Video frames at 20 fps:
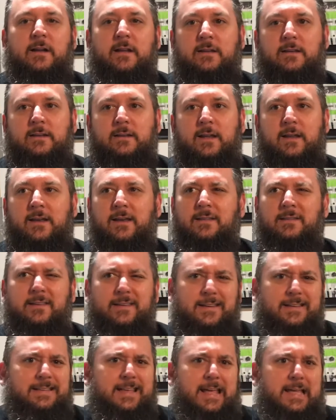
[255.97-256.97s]
And then
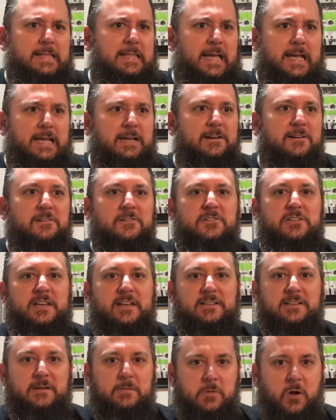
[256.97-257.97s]
like a day later, she
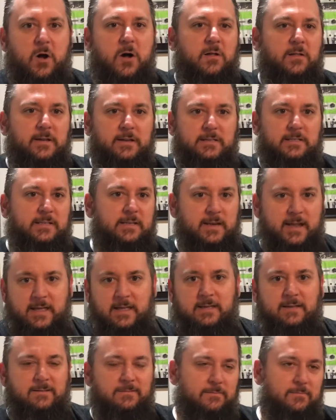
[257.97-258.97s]
ended up calling and said,
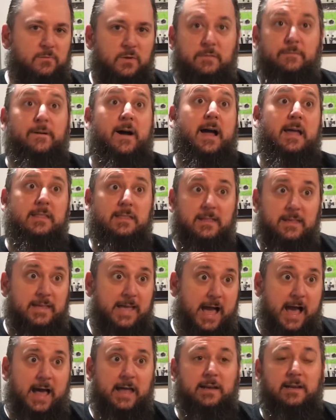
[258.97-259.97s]
hey, we finally
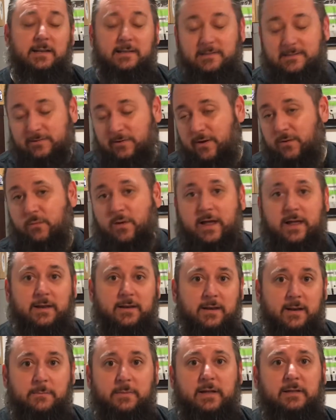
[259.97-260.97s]
got it. So I
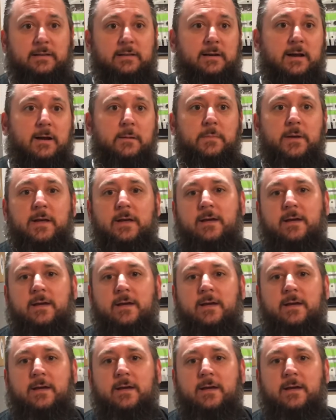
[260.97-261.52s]
went and I picked it up.